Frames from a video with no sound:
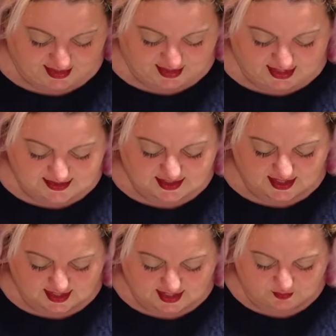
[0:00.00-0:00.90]
he's going
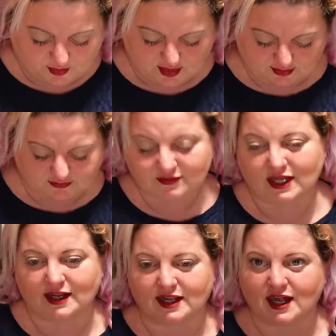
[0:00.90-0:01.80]
to need one
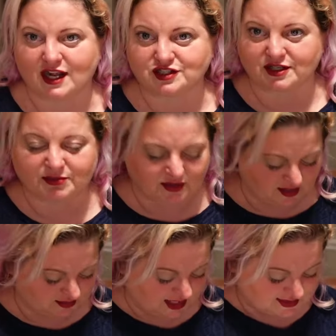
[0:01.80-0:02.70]
that he can actually
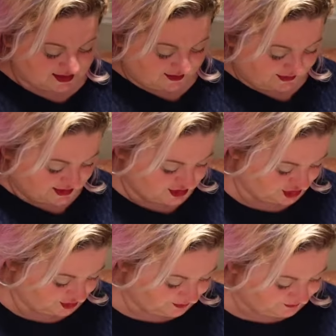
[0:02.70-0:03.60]
plug that stuff
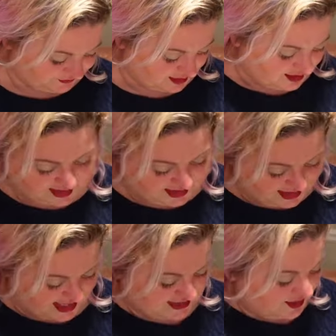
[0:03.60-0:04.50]
into.
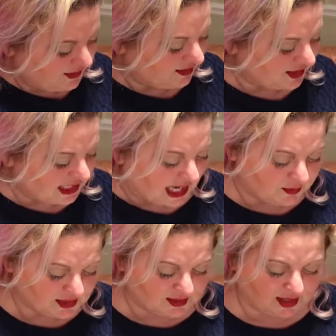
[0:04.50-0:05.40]
And typically, I
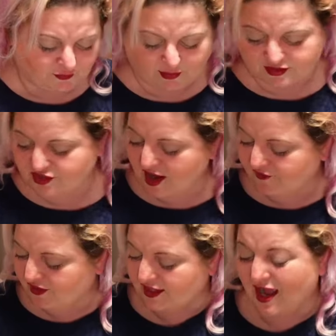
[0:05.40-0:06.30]
would, if we were
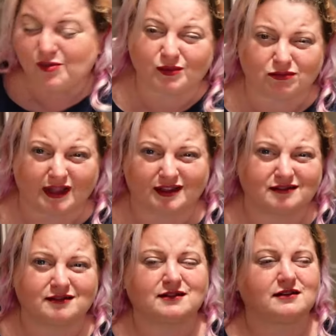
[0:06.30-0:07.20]
traveling, I would, like
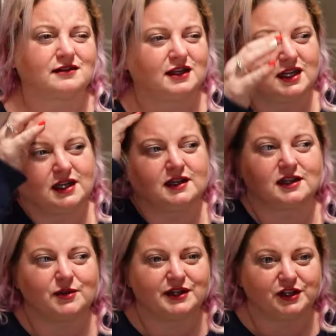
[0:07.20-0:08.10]

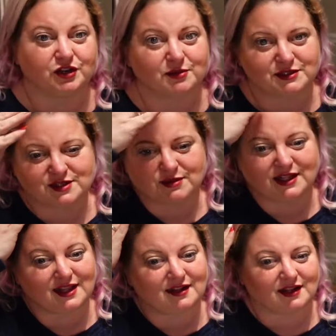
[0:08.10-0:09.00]
going to Europe or something like
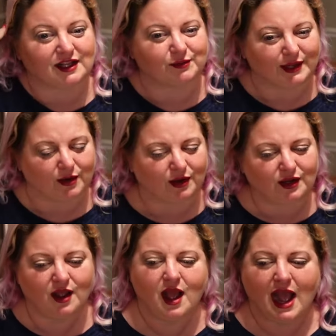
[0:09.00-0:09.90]
that, like we
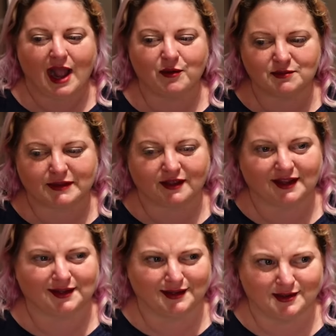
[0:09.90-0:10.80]
are, I would be
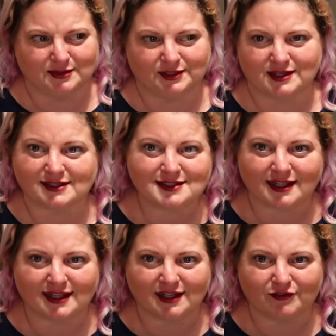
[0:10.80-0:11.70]
like, no, you're not
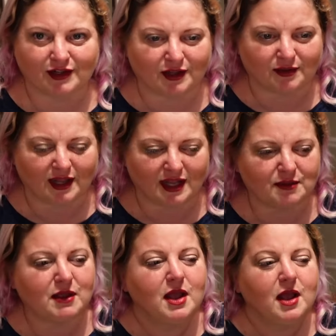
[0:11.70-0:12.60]
taking a video game.